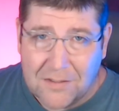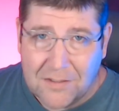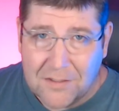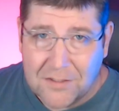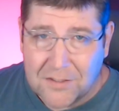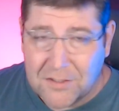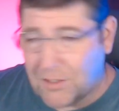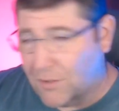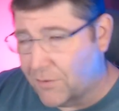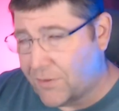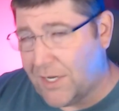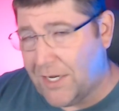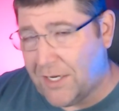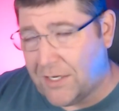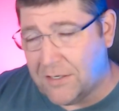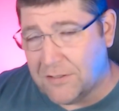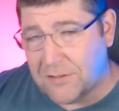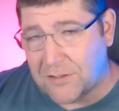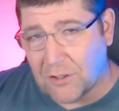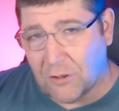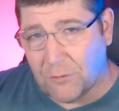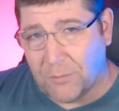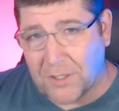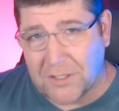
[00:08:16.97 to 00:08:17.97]
So thank you
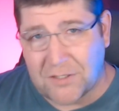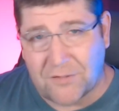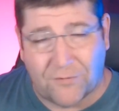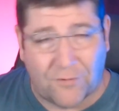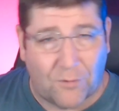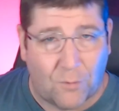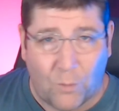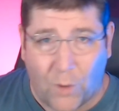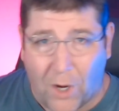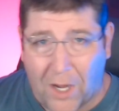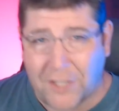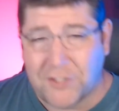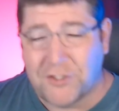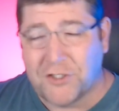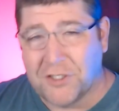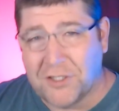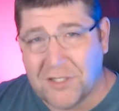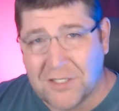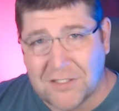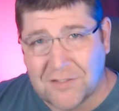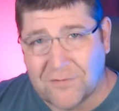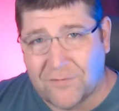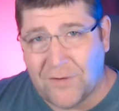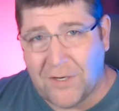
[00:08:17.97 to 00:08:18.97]
so much for watching
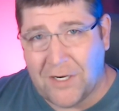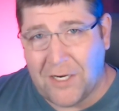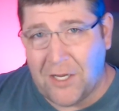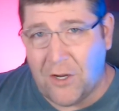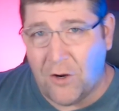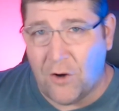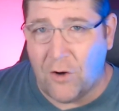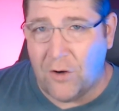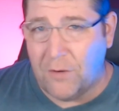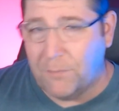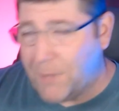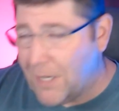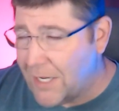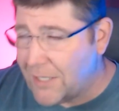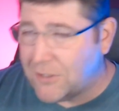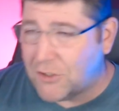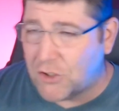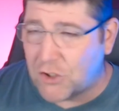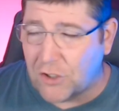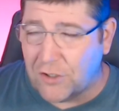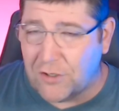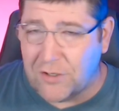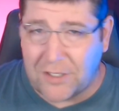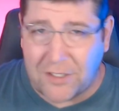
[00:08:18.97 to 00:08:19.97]
this video, and make
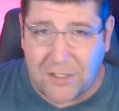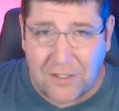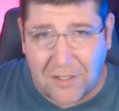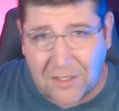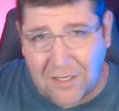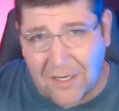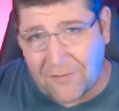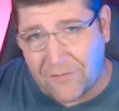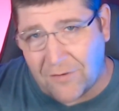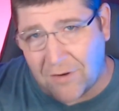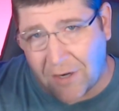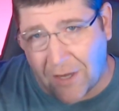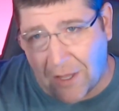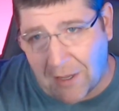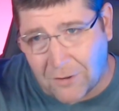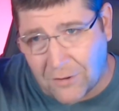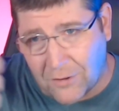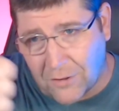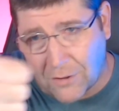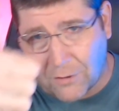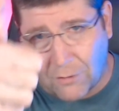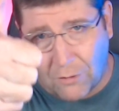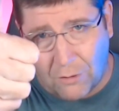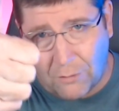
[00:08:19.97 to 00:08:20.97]
sure that you give it a
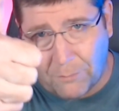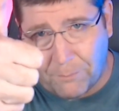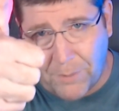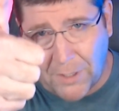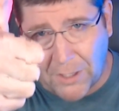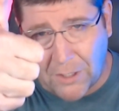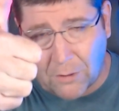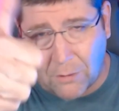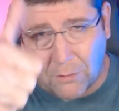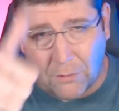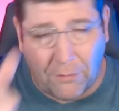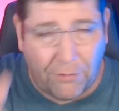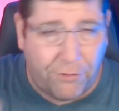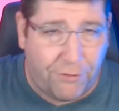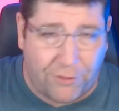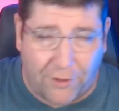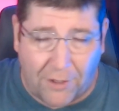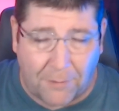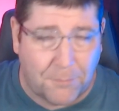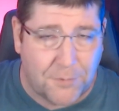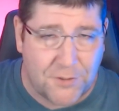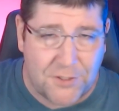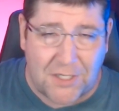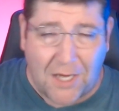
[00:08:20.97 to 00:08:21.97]
good old big old
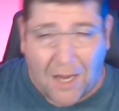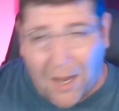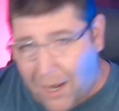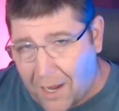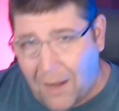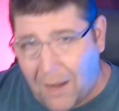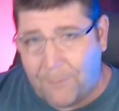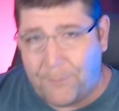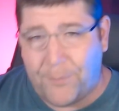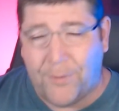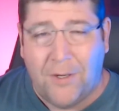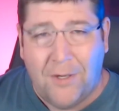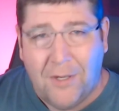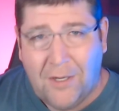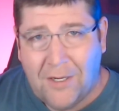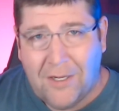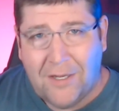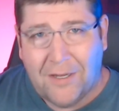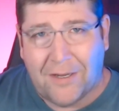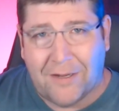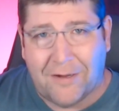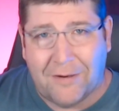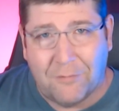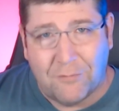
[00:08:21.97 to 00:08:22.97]
thumbs up.
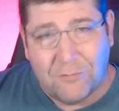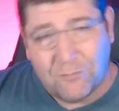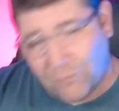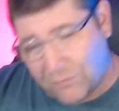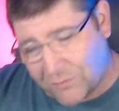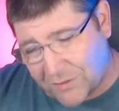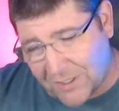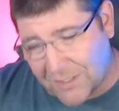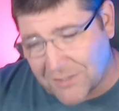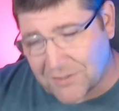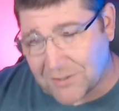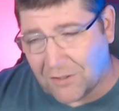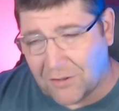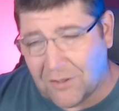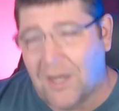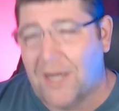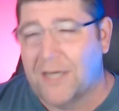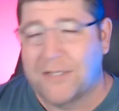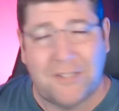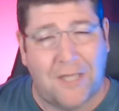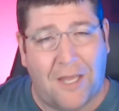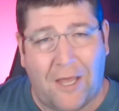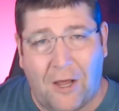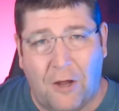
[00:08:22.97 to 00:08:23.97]
It does a
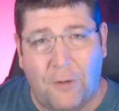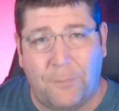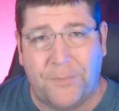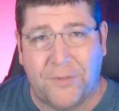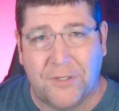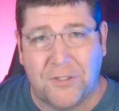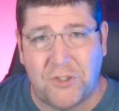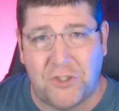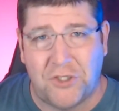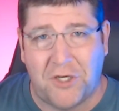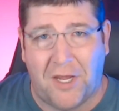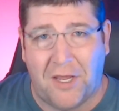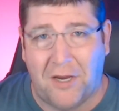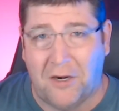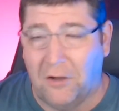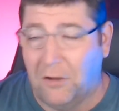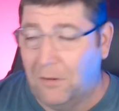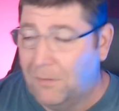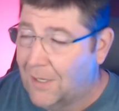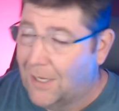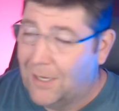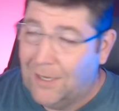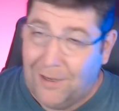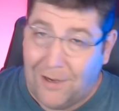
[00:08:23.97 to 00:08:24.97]
lot to help the
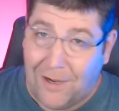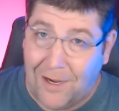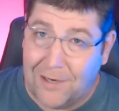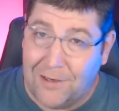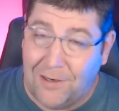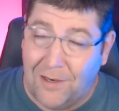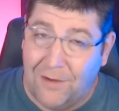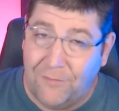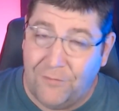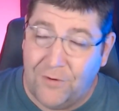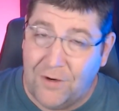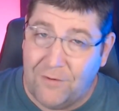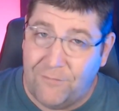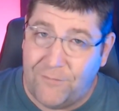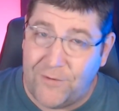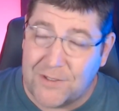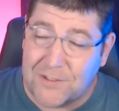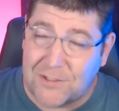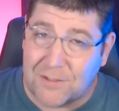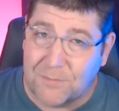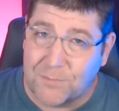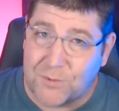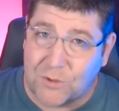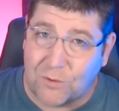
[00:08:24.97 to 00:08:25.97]
channel. I'd love it if you
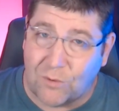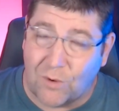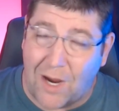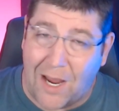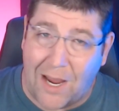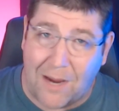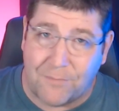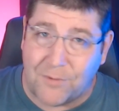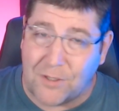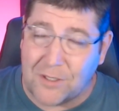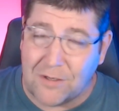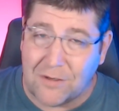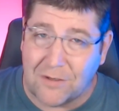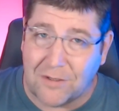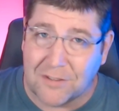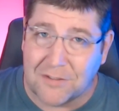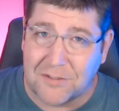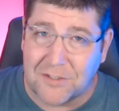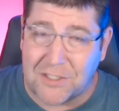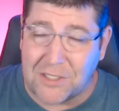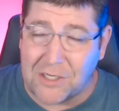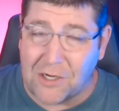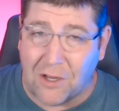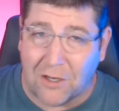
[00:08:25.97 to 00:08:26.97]
subscribed and you can
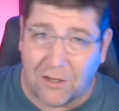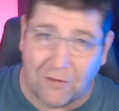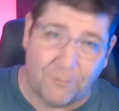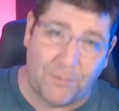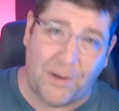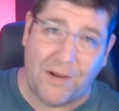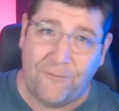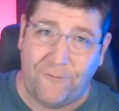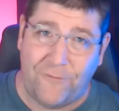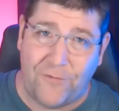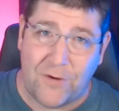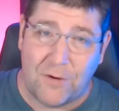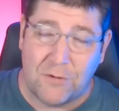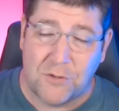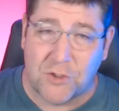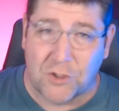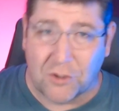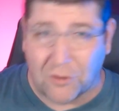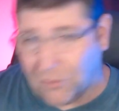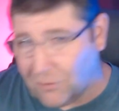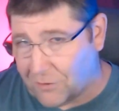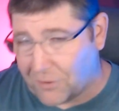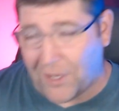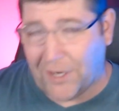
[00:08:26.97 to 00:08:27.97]
see all of my
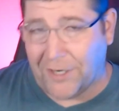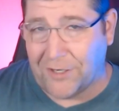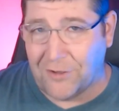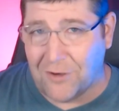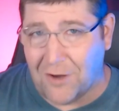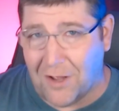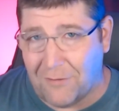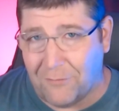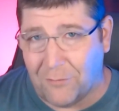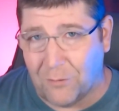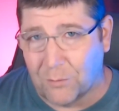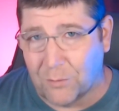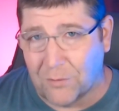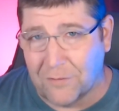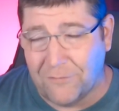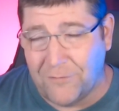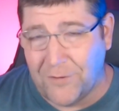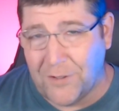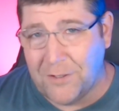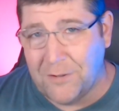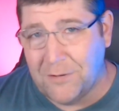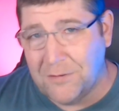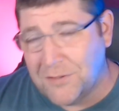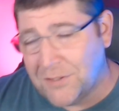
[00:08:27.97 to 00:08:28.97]
future light novel
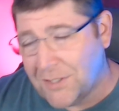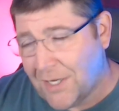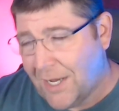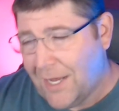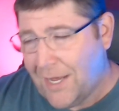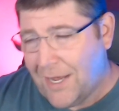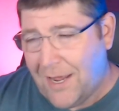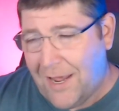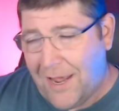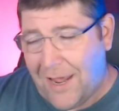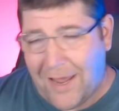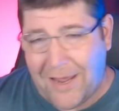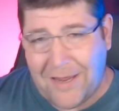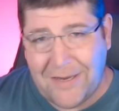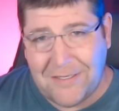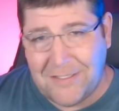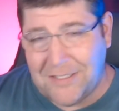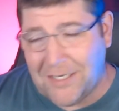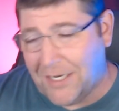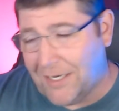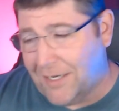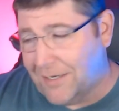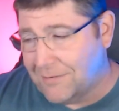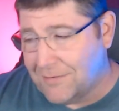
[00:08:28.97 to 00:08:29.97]
reviews and
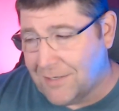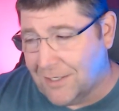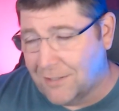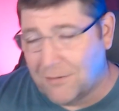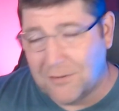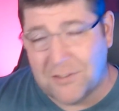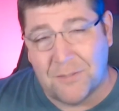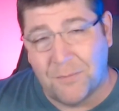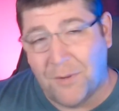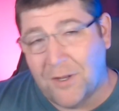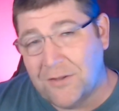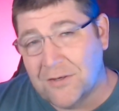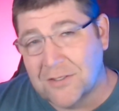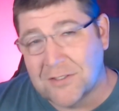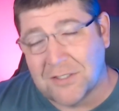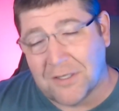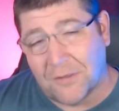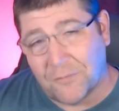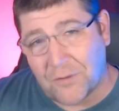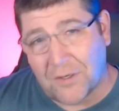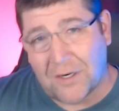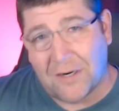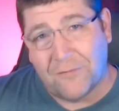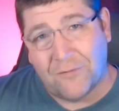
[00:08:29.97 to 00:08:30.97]
you know, some other
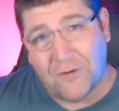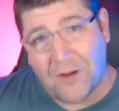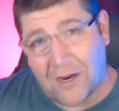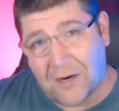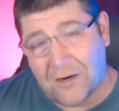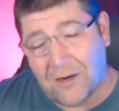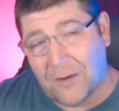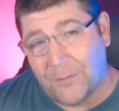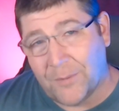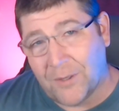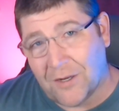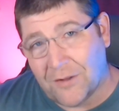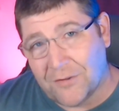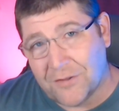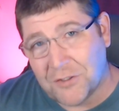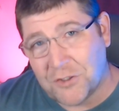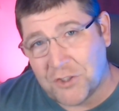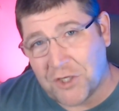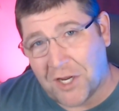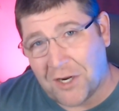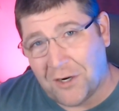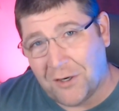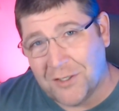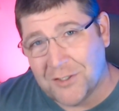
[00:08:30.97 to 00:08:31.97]
stuff that I've got coming on the
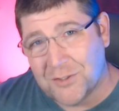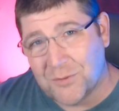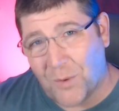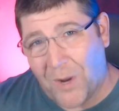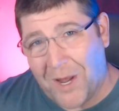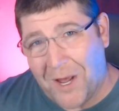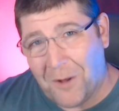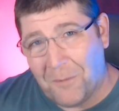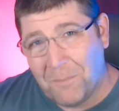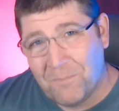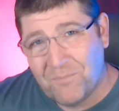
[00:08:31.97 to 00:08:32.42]
channel as well.